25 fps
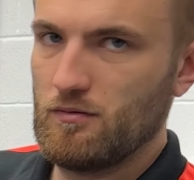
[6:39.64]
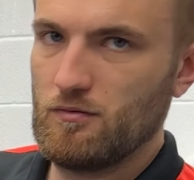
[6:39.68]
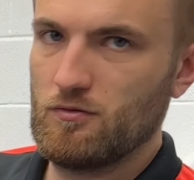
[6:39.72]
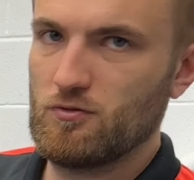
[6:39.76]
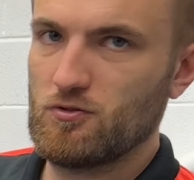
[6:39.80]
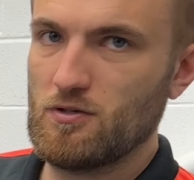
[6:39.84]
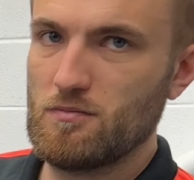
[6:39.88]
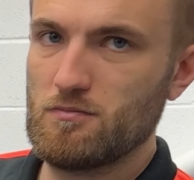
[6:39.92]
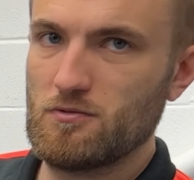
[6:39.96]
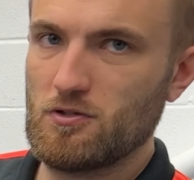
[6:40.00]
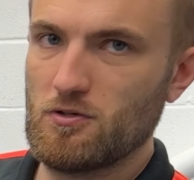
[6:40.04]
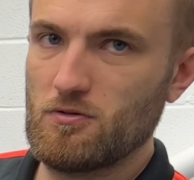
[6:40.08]

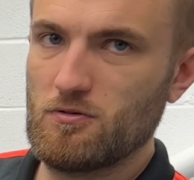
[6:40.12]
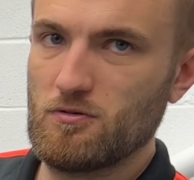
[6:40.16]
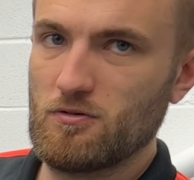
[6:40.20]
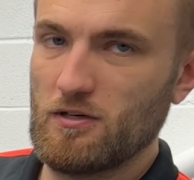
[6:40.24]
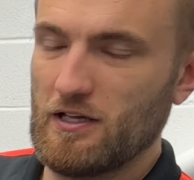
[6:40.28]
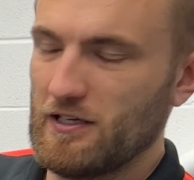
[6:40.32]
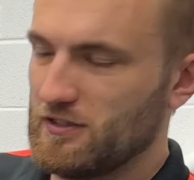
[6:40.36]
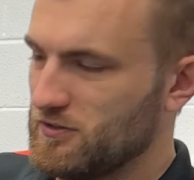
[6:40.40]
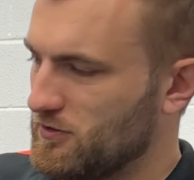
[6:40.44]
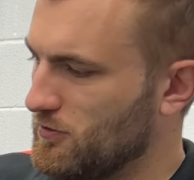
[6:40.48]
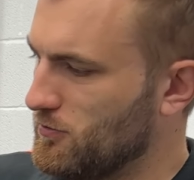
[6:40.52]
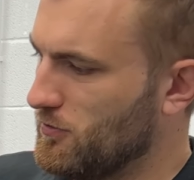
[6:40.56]
Trim tool
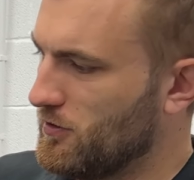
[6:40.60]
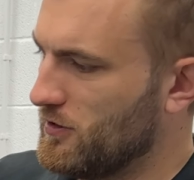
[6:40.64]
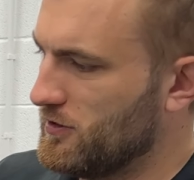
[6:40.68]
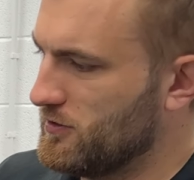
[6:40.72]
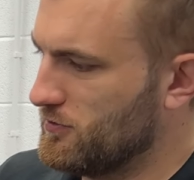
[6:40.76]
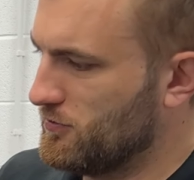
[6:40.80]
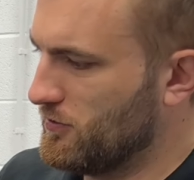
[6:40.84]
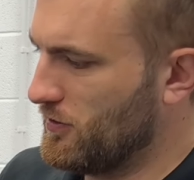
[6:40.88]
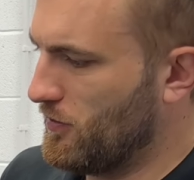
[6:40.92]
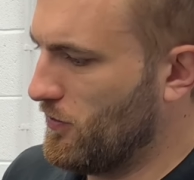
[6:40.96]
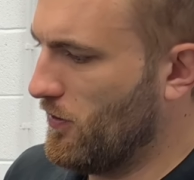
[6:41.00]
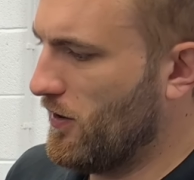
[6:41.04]
is all
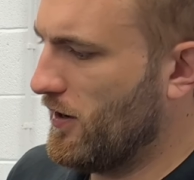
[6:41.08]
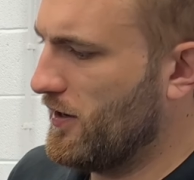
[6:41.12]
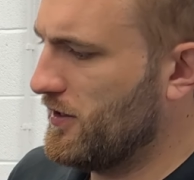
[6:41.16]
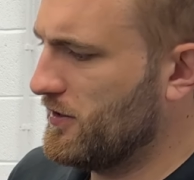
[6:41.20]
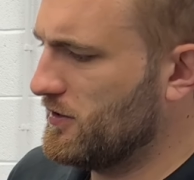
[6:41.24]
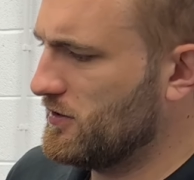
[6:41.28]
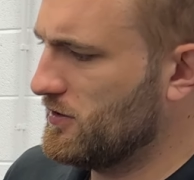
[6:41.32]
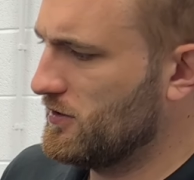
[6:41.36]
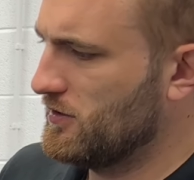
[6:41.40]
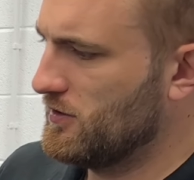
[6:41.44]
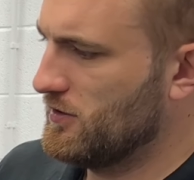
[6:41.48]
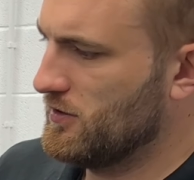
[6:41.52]
that's
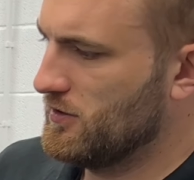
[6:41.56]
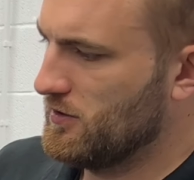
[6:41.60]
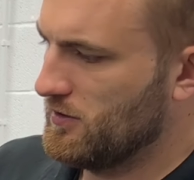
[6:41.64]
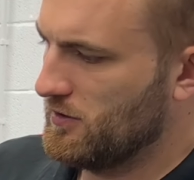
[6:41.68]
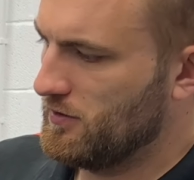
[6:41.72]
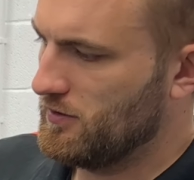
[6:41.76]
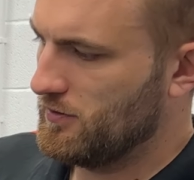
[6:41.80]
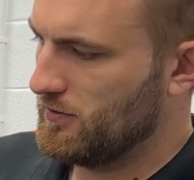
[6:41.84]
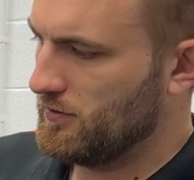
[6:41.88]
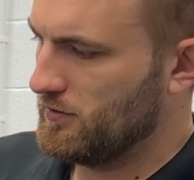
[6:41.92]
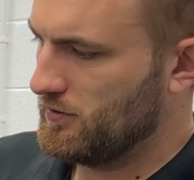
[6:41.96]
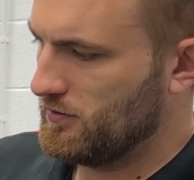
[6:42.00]
required.
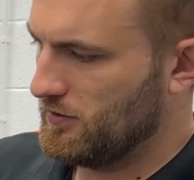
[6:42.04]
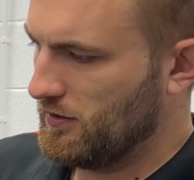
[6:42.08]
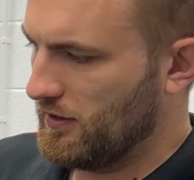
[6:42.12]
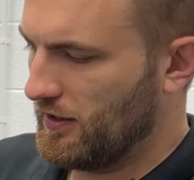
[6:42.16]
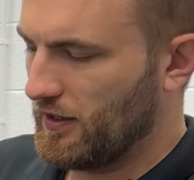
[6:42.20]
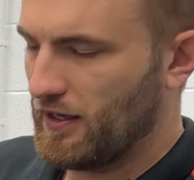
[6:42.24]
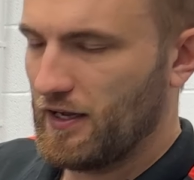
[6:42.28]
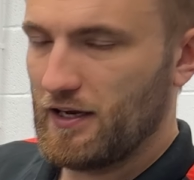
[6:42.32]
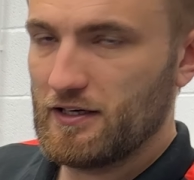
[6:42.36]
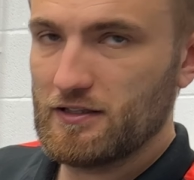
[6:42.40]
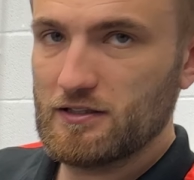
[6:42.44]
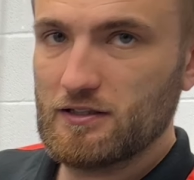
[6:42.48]

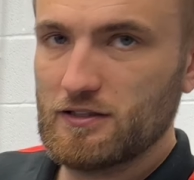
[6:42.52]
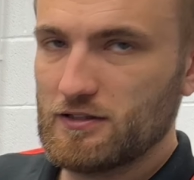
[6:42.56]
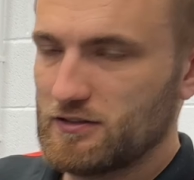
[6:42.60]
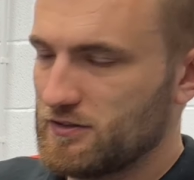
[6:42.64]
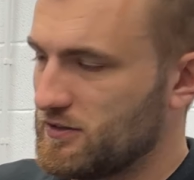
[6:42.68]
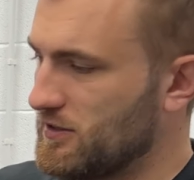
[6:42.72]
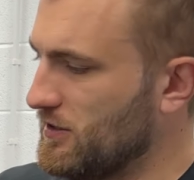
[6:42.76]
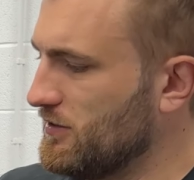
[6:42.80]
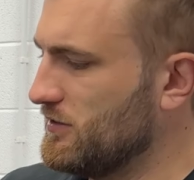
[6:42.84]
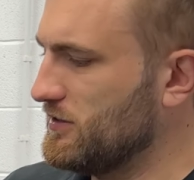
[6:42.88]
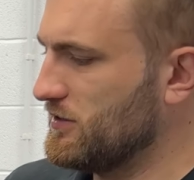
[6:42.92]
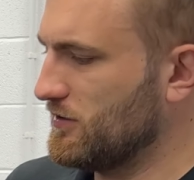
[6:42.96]
Again, a
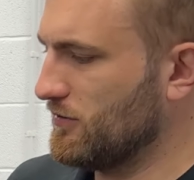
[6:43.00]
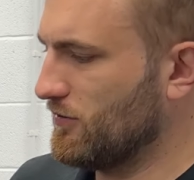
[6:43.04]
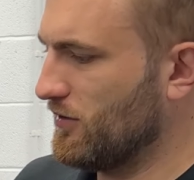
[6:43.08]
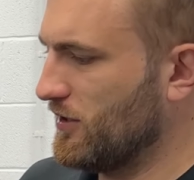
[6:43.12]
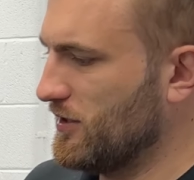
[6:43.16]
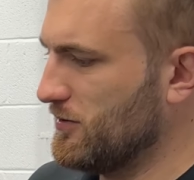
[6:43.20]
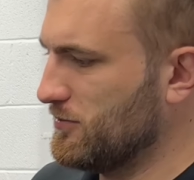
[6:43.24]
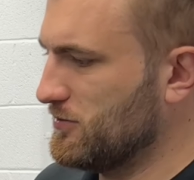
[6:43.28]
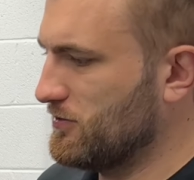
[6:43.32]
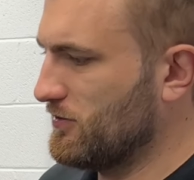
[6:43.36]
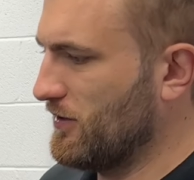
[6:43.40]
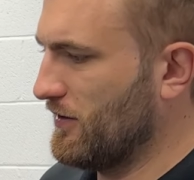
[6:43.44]
series of
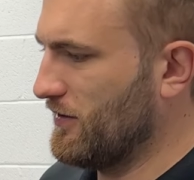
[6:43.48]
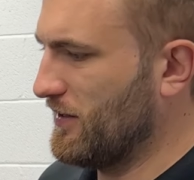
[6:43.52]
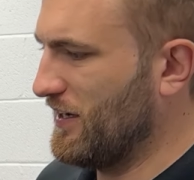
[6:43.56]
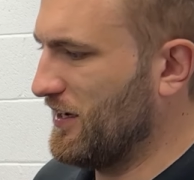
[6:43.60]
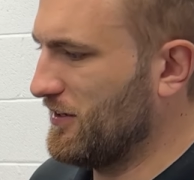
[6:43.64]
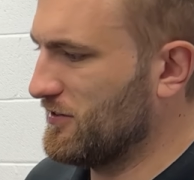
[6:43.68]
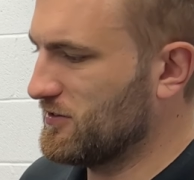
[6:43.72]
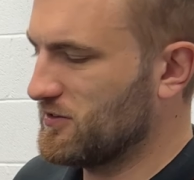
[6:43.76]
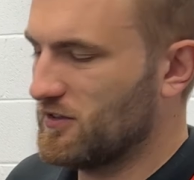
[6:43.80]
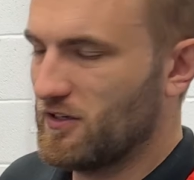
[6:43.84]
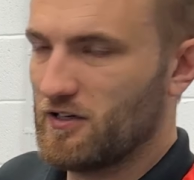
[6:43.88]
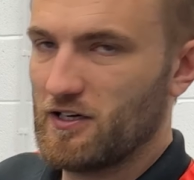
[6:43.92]
clips around the
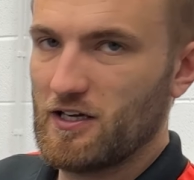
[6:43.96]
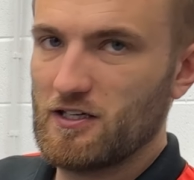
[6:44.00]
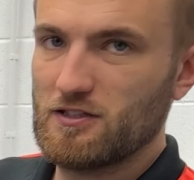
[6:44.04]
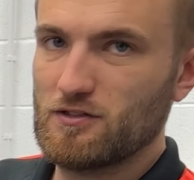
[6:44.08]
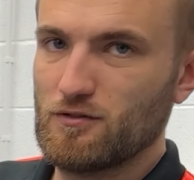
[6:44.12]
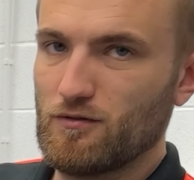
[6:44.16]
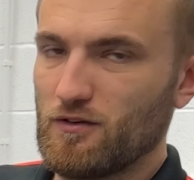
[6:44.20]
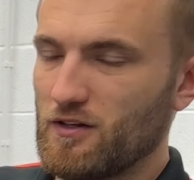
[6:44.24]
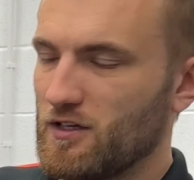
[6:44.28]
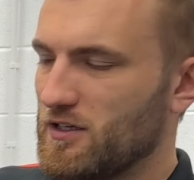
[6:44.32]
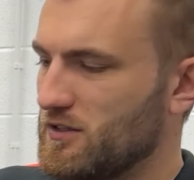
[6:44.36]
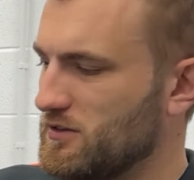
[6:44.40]
outside
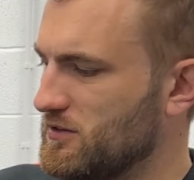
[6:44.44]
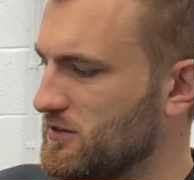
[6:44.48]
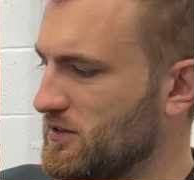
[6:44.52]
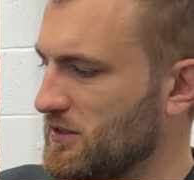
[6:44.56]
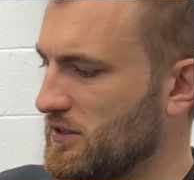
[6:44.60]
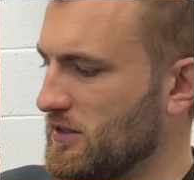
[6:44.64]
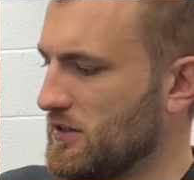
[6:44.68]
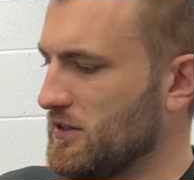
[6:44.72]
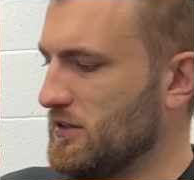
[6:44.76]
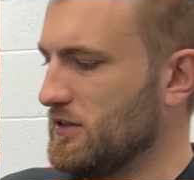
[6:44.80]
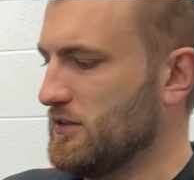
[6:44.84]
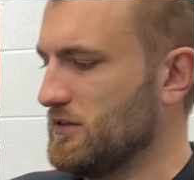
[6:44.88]
edge for this.
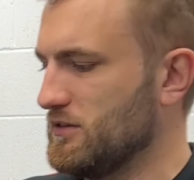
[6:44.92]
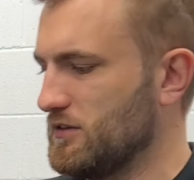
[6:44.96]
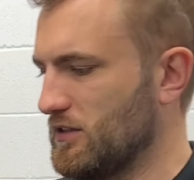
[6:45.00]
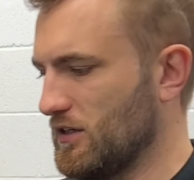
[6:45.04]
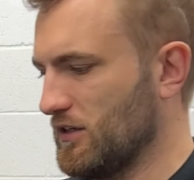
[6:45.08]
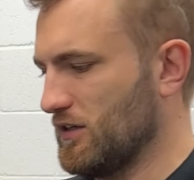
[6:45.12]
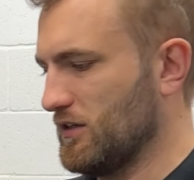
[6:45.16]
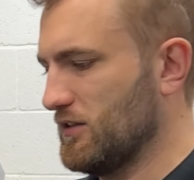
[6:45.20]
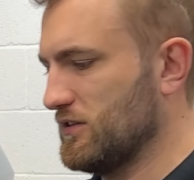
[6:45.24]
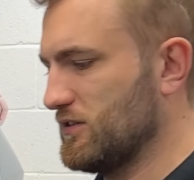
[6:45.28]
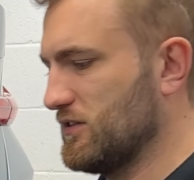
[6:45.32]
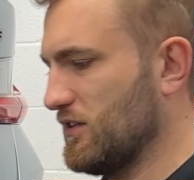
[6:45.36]
So
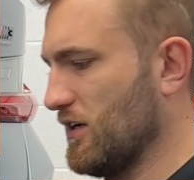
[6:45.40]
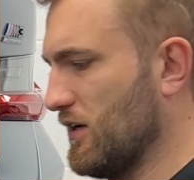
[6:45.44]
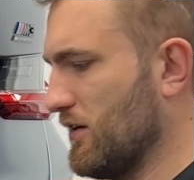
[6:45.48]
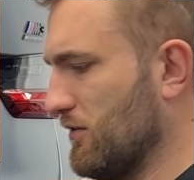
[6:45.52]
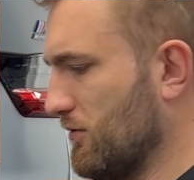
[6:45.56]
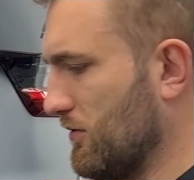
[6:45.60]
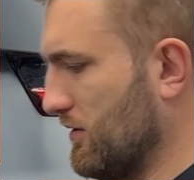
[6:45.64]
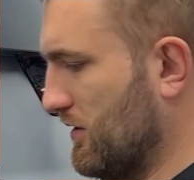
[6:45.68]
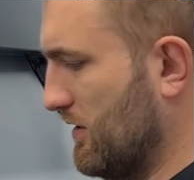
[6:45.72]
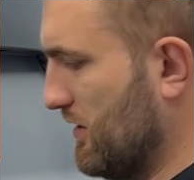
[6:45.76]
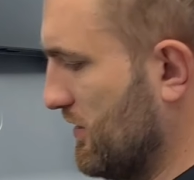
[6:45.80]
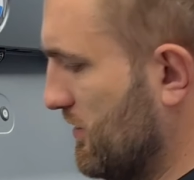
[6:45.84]
I'm going to
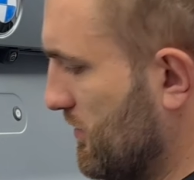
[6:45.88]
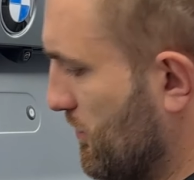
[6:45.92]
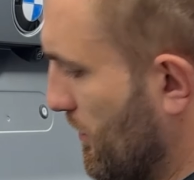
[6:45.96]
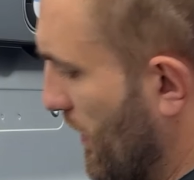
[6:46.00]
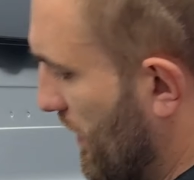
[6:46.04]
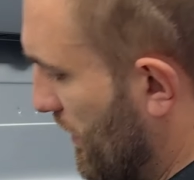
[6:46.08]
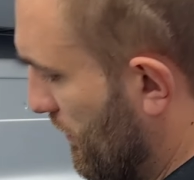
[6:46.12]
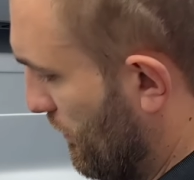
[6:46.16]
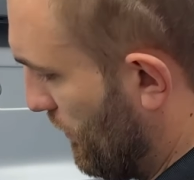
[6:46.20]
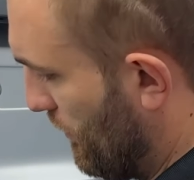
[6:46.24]
start with this main